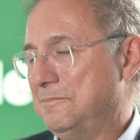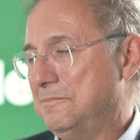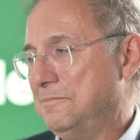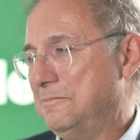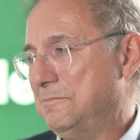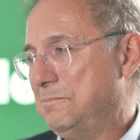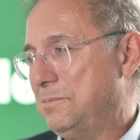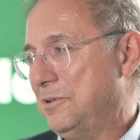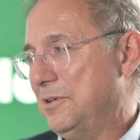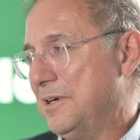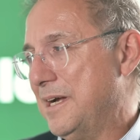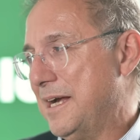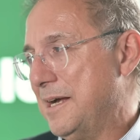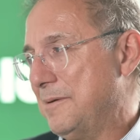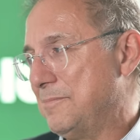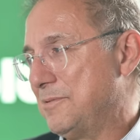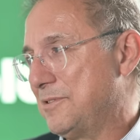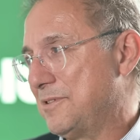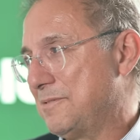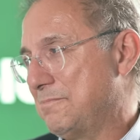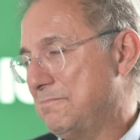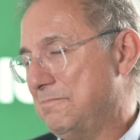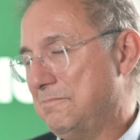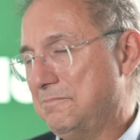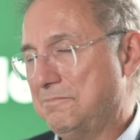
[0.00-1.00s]

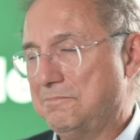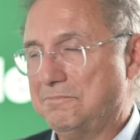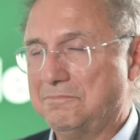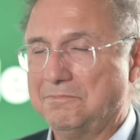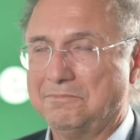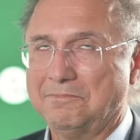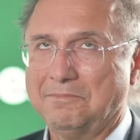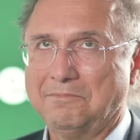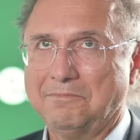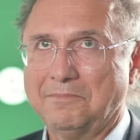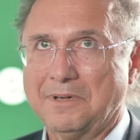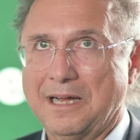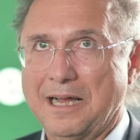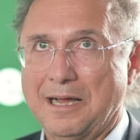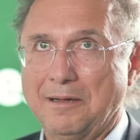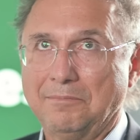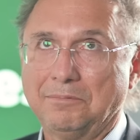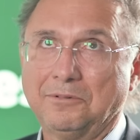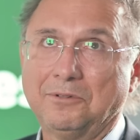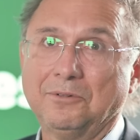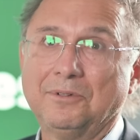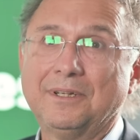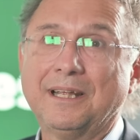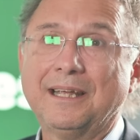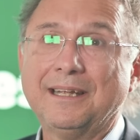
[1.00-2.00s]
perhaps up
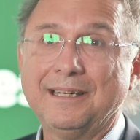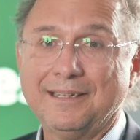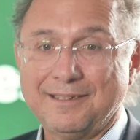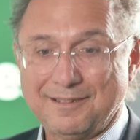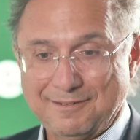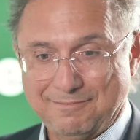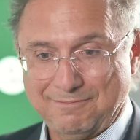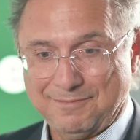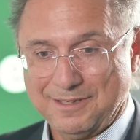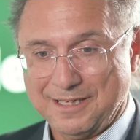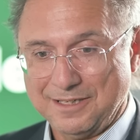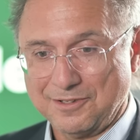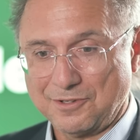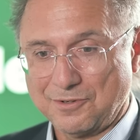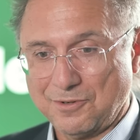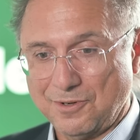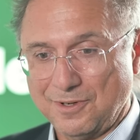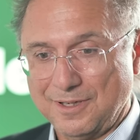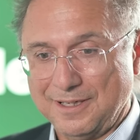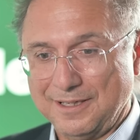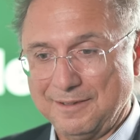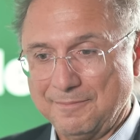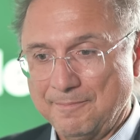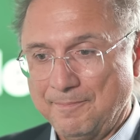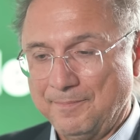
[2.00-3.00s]
to date, let's
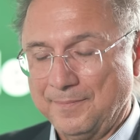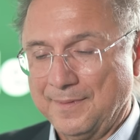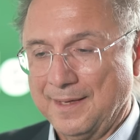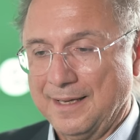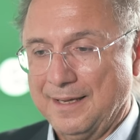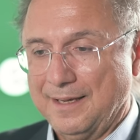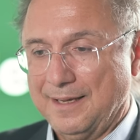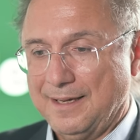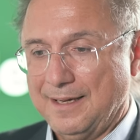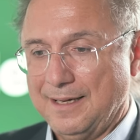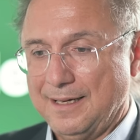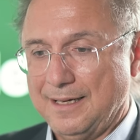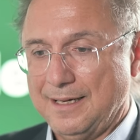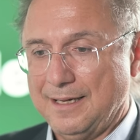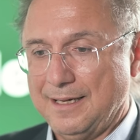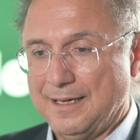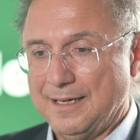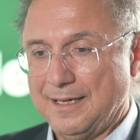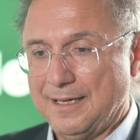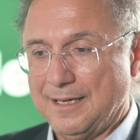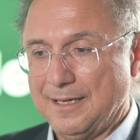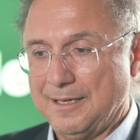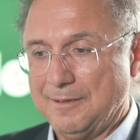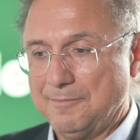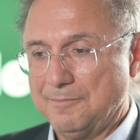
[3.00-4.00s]
mm-hmm. call it.
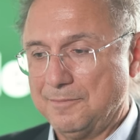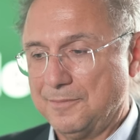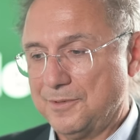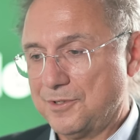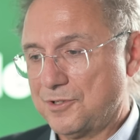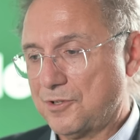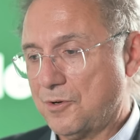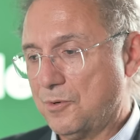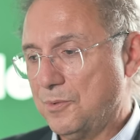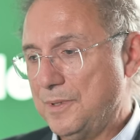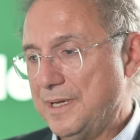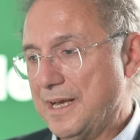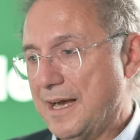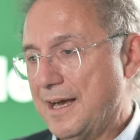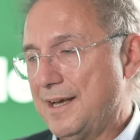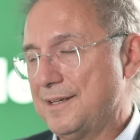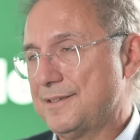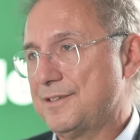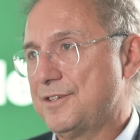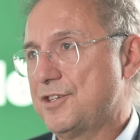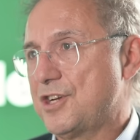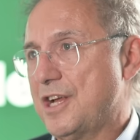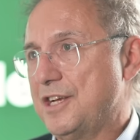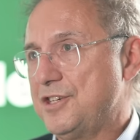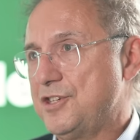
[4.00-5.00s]
So we
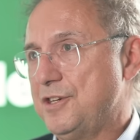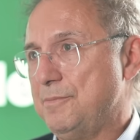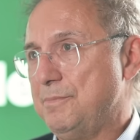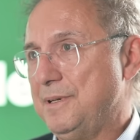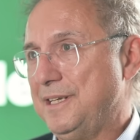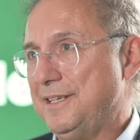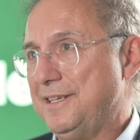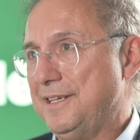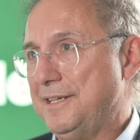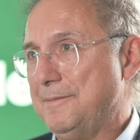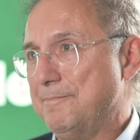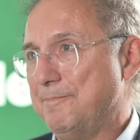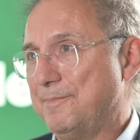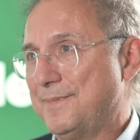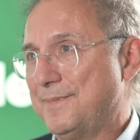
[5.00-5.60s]
asked ChatGPT.